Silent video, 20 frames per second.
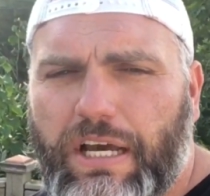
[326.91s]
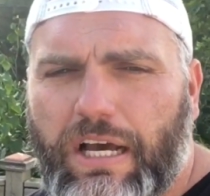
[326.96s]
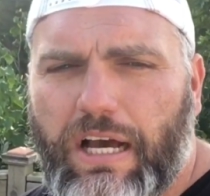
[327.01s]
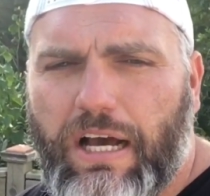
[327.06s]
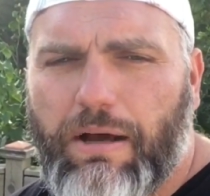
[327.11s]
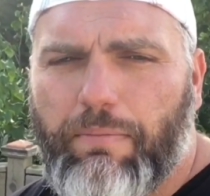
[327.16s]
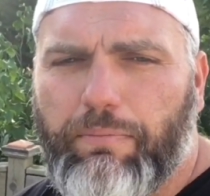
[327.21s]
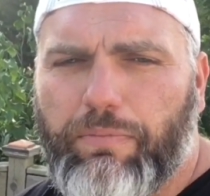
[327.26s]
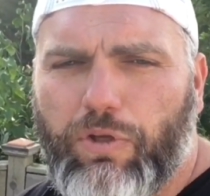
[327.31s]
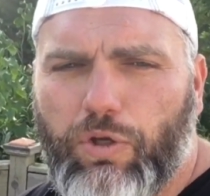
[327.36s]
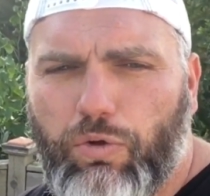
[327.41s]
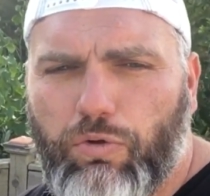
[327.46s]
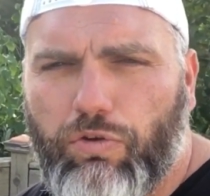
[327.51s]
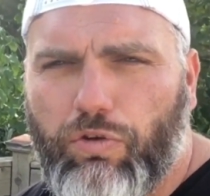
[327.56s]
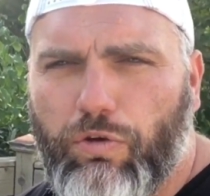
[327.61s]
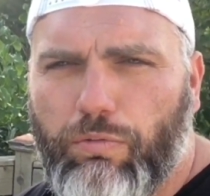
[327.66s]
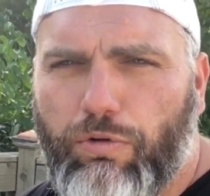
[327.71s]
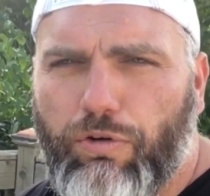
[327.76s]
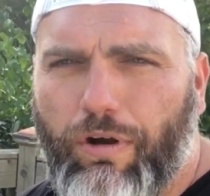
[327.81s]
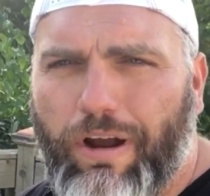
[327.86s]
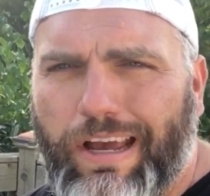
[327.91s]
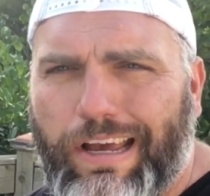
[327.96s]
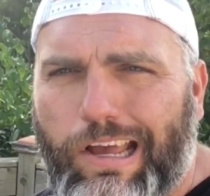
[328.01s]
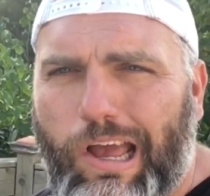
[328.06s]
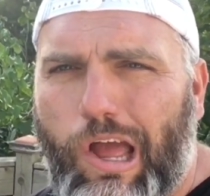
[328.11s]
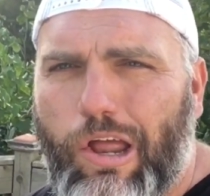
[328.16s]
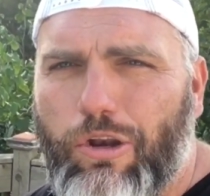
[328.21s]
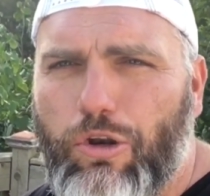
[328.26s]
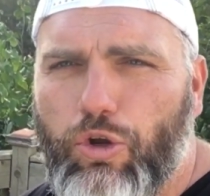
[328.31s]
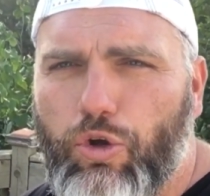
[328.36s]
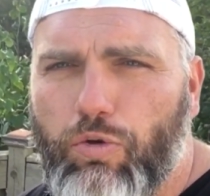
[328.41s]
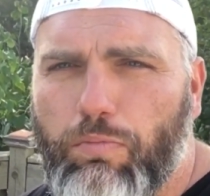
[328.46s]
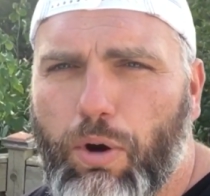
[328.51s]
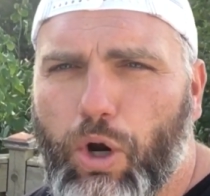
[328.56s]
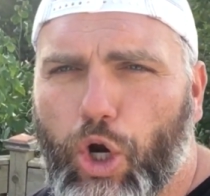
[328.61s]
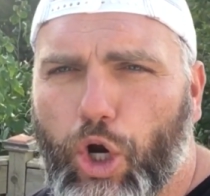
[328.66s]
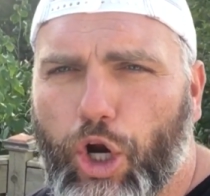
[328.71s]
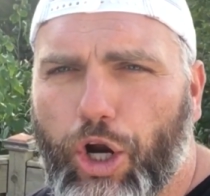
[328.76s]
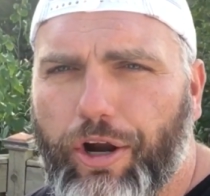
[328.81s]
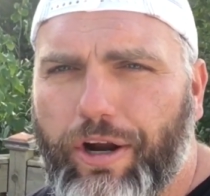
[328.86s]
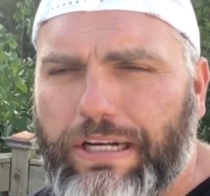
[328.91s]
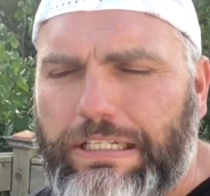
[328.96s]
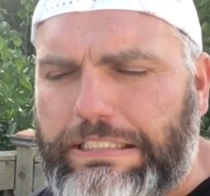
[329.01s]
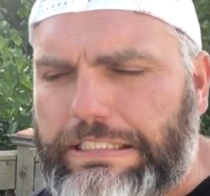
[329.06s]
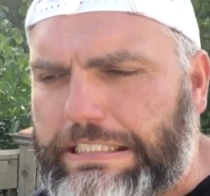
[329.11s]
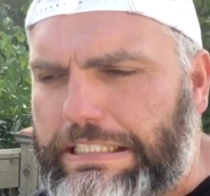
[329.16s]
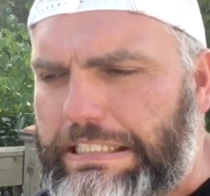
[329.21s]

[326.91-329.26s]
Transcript: YouTube, Craig Neuberger.